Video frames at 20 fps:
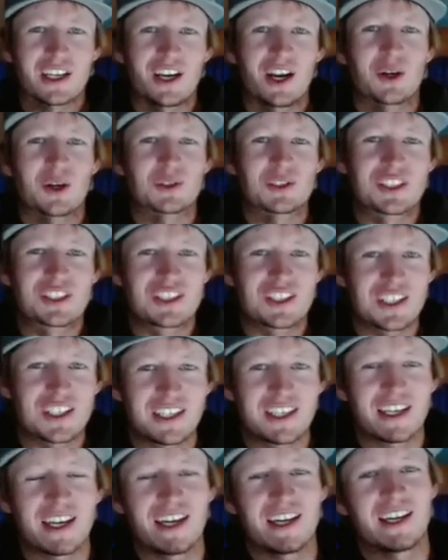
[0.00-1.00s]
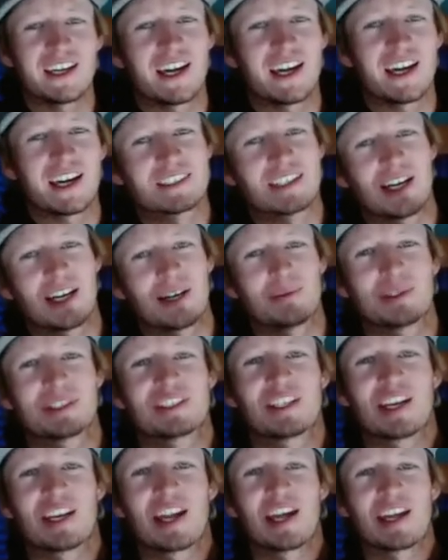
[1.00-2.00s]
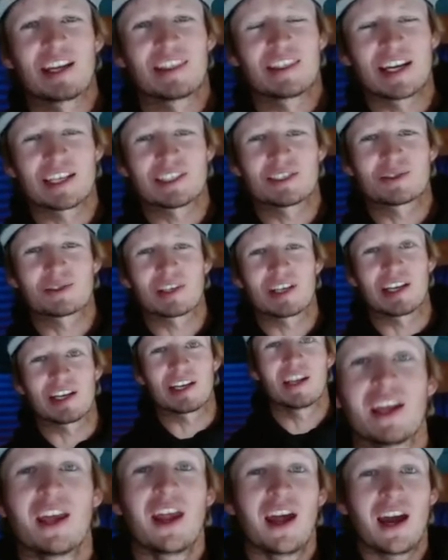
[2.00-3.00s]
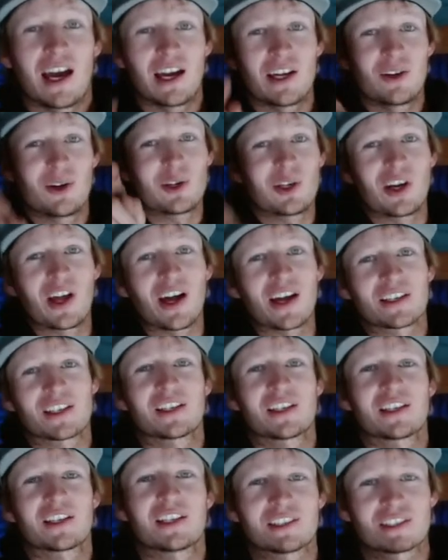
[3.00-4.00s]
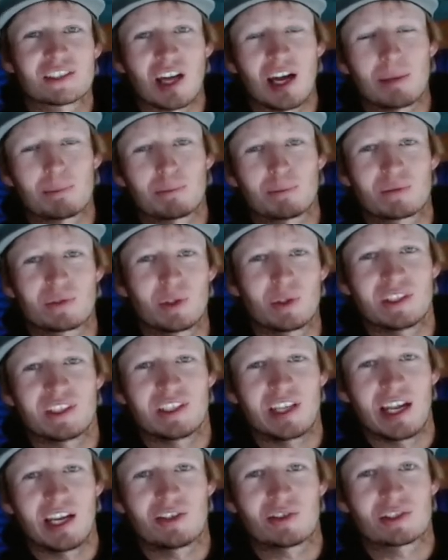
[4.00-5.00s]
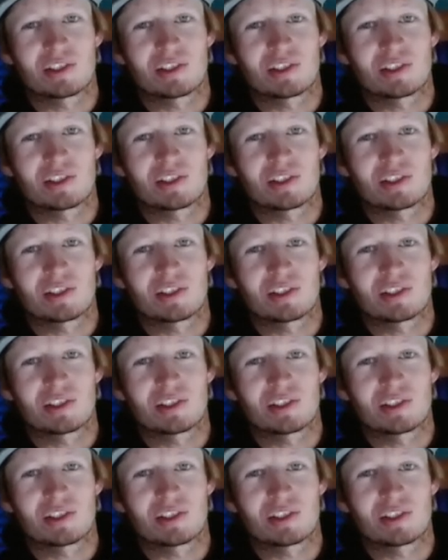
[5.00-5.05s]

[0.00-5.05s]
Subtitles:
out CKX helmets today. That's right. I know you're not going to stop doing dangerous